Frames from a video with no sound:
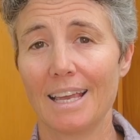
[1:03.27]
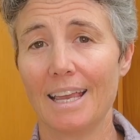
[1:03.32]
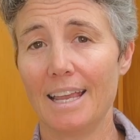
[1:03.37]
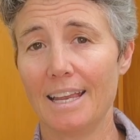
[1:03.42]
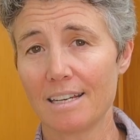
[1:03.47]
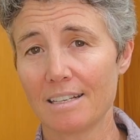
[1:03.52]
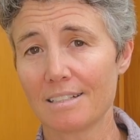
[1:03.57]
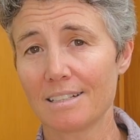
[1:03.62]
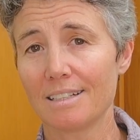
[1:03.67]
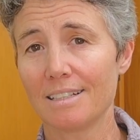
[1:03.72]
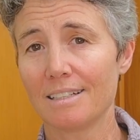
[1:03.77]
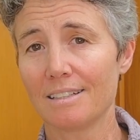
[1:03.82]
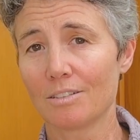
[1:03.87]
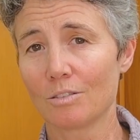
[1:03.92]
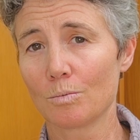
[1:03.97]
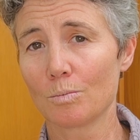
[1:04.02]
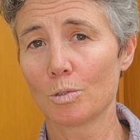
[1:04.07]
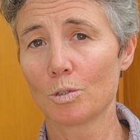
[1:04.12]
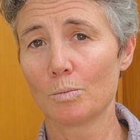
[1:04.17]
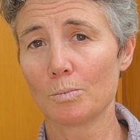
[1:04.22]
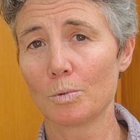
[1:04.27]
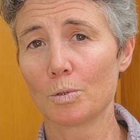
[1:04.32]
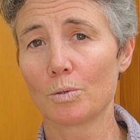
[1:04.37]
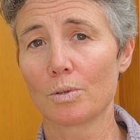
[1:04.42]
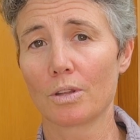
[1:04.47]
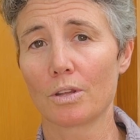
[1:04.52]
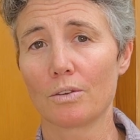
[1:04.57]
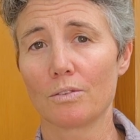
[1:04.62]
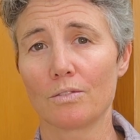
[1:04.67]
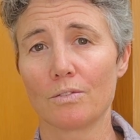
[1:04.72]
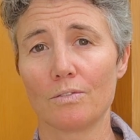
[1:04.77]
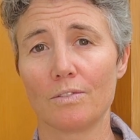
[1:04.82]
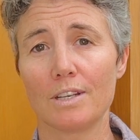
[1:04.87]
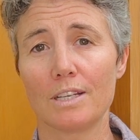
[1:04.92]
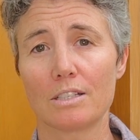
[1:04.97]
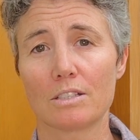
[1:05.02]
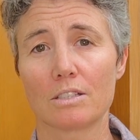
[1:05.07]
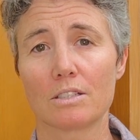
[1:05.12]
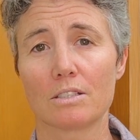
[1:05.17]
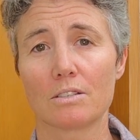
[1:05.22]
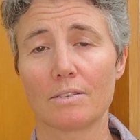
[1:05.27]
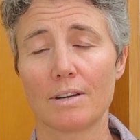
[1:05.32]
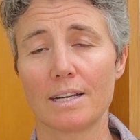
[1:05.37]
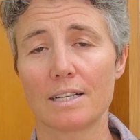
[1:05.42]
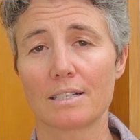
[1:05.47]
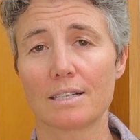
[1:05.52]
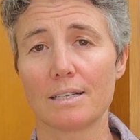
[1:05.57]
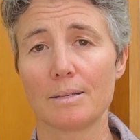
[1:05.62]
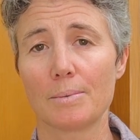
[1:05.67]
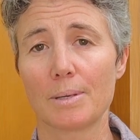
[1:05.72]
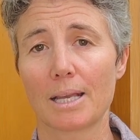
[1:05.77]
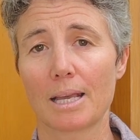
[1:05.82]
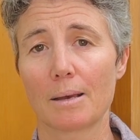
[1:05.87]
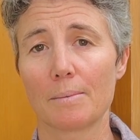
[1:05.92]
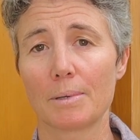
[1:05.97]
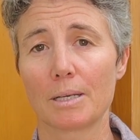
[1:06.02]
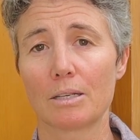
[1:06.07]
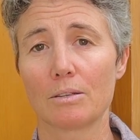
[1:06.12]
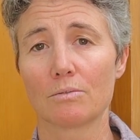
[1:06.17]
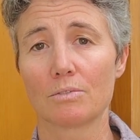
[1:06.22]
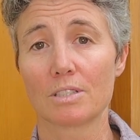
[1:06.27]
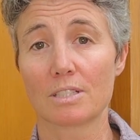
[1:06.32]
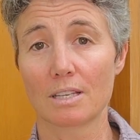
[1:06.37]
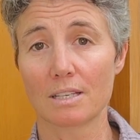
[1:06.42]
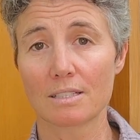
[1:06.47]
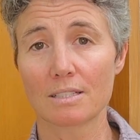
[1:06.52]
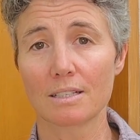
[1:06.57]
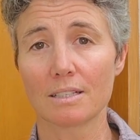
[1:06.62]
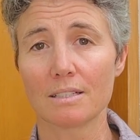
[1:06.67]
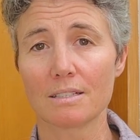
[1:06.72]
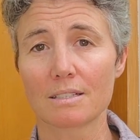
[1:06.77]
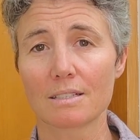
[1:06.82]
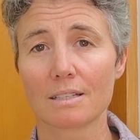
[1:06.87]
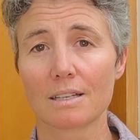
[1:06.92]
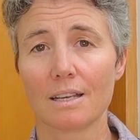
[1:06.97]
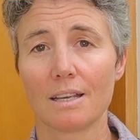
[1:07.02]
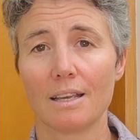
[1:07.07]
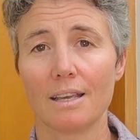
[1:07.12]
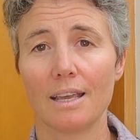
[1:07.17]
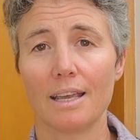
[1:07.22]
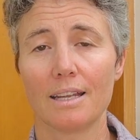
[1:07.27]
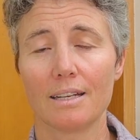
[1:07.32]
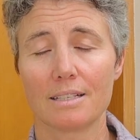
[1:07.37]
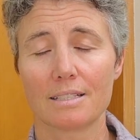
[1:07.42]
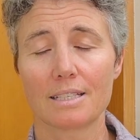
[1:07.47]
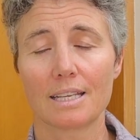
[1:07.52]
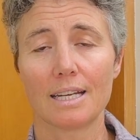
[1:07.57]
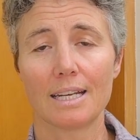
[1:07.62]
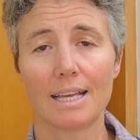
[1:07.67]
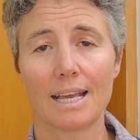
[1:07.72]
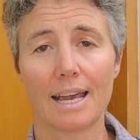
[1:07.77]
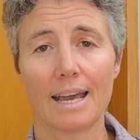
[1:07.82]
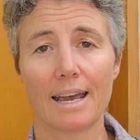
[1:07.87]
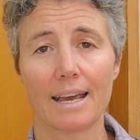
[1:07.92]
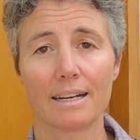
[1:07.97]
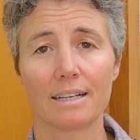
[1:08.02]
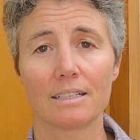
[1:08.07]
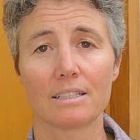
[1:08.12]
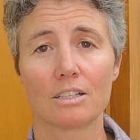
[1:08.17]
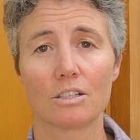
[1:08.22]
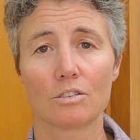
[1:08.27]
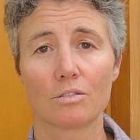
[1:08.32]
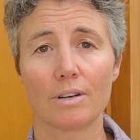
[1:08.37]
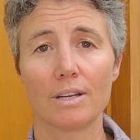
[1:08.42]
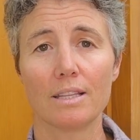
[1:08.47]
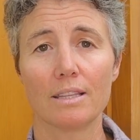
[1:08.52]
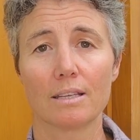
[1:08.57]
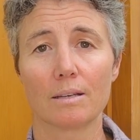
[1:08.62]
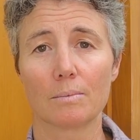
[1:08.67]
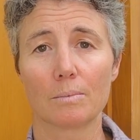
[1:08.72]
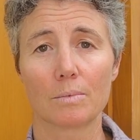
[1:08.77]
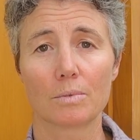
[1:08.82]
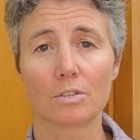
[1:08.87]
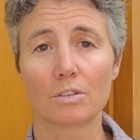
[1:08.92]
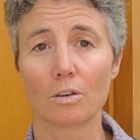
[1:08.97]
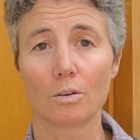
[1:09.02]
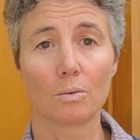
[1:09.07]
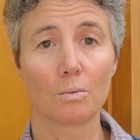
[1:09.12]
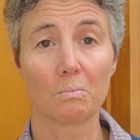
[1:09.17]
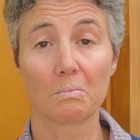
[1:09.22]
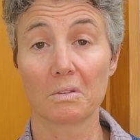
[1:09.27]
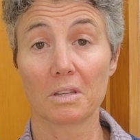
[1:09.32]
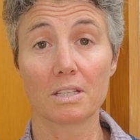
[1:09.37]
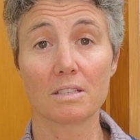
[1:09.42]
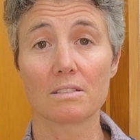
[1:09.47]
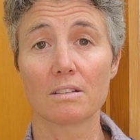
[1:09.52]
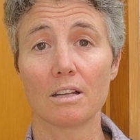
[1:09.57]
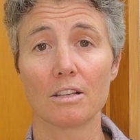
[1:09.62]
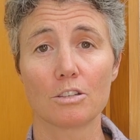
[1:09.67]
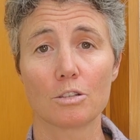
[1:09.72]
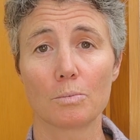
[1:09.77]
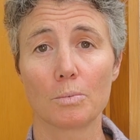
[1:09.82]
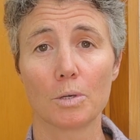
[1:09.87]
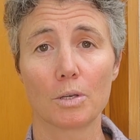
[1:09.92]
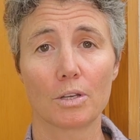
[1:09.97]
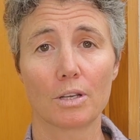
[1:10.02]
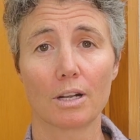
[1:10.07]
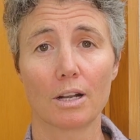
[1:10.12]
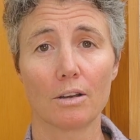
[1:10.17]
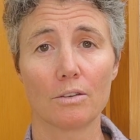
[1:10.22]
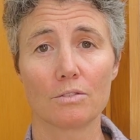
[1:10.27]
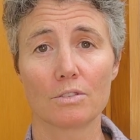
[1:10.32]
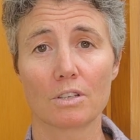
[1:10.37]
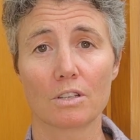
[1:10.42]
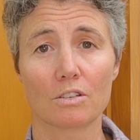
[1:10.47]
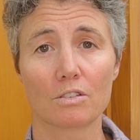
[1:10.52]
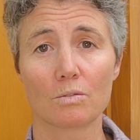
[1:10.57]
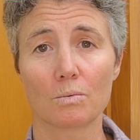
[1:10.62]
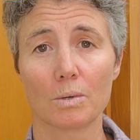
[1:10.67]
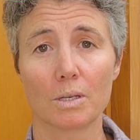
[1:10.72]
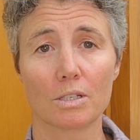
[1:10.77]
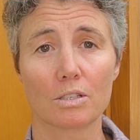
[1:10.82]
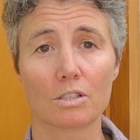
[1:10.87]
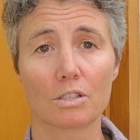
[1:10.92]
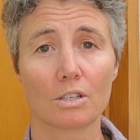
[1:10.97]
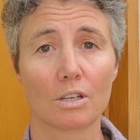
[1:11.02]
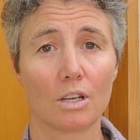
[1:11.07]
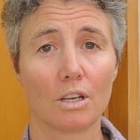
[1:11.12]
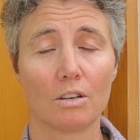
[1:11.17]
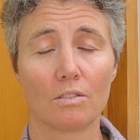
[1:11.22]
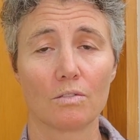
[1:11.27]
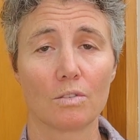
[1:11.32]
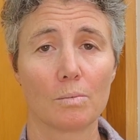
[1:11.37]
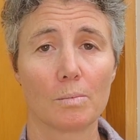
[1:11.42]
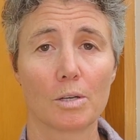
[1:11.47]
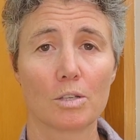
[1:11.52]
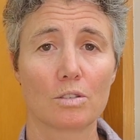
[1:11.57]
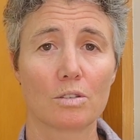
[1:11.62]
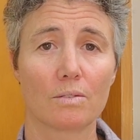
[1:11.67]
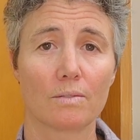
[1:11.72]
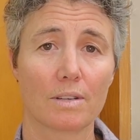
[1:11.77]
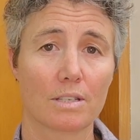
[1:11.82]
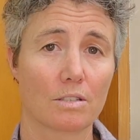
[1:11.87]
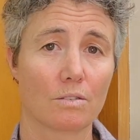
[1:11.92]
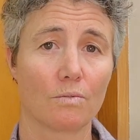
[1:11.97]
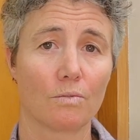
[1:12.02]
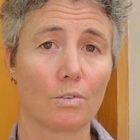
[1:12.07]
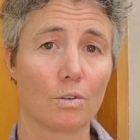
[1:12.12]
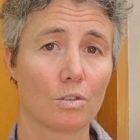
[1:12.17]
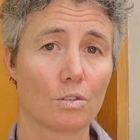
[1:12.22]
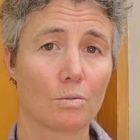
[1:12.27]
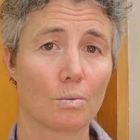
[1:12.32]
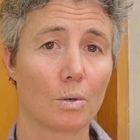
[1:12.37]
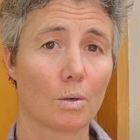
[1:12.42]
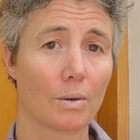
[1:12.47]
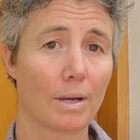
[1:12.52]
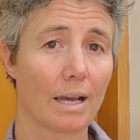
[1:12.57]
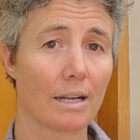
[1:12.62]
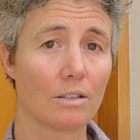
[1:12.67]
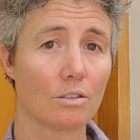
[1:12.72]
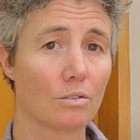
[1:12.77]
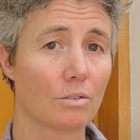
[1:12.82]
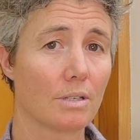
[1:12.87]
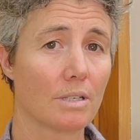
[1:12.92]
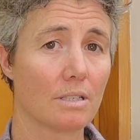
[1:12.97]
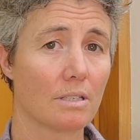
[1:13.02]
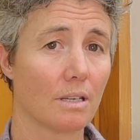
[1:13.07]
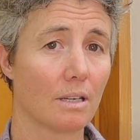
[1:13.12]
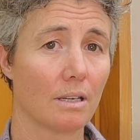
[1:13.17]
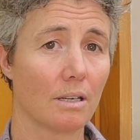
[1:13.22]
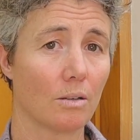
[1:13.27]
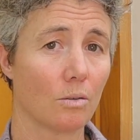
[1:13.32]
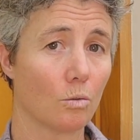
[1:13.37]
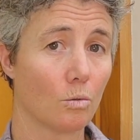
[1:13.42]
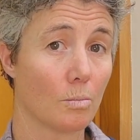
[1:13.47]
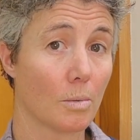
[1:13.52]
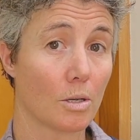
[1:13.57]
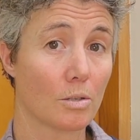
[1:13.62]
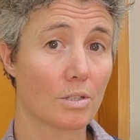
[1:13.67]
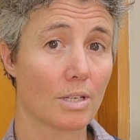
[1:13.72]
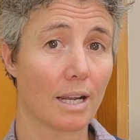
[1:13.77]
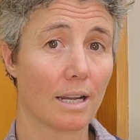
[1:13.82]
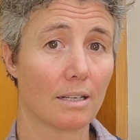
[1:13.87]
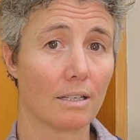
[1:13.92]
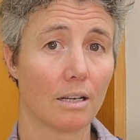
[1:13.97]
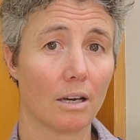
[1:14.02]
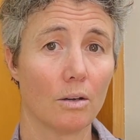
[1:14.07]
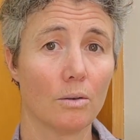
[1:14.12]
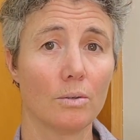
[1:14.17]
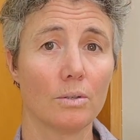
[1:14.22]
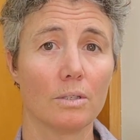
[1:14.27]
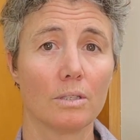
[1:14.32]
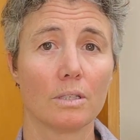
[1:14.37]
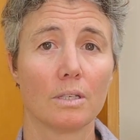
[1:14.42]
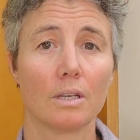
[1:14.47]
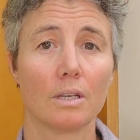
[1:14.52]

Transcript: actually there's more and more of those infections are actually becoming resistant, and it's getting harder to treat them. So things like tuberculosis, which for most of us in first world countries are almost unknown,